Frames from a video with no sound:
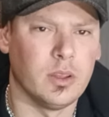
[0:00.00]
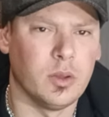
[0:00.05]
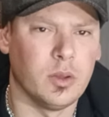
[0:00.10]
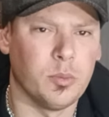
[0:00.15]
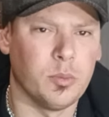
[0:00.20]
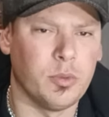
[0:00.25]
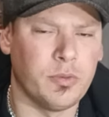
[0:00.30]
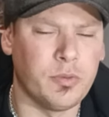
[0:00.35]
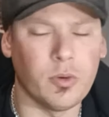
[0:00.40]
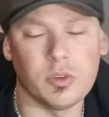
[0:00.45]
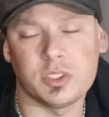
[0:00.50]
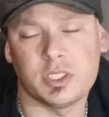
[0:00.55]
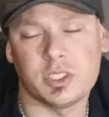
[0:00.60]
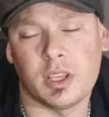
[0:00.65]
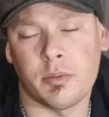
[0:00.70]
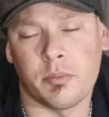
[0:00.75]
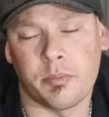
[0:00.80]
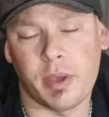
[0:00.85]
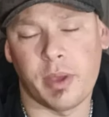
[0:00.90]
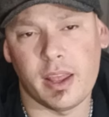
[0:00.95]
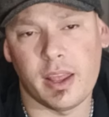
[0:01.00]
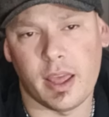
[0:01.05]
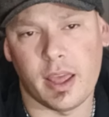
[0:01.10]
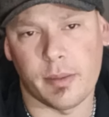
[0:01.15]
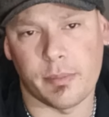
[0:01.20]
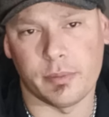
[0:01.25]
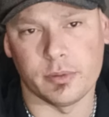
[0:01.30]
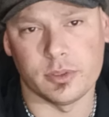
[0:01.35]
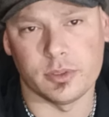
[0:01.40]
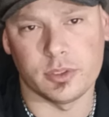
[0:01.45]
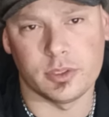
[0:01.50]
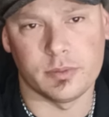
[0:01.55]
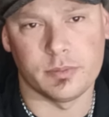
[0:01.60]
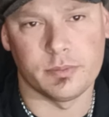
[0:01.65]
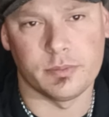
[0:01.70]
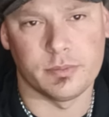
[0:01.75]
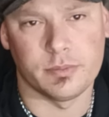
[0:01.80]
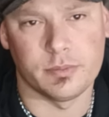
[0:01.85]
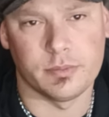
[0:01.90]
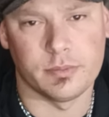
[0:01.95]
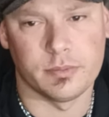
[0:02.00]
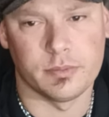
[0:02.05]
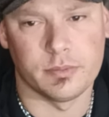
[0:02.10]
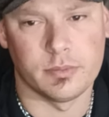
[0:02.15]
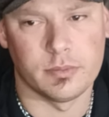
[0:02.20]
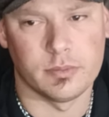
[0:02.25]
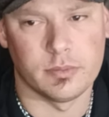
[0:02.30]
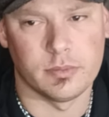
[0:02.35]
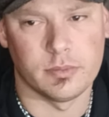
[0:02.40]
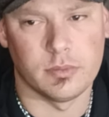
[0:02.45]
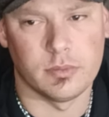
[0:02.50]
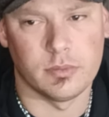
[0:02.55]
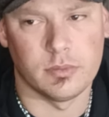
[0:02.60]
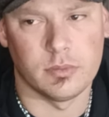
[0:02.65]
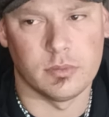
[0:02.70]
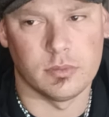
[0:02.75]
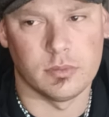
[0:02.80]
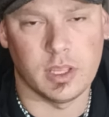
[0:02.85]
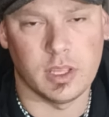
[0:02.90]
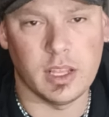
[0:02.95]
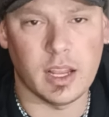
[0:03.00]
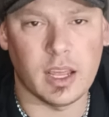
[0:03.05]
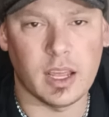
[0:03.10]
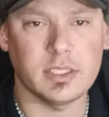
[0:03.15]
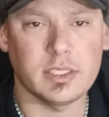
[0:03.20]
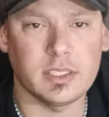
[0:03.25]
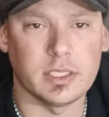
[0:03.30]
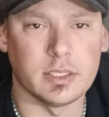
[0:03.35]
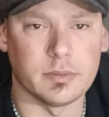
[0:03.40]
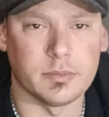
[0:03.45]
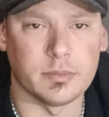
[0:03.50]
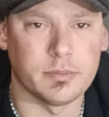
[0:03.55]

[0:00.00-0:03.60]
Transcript: Before something bad happens, get us in.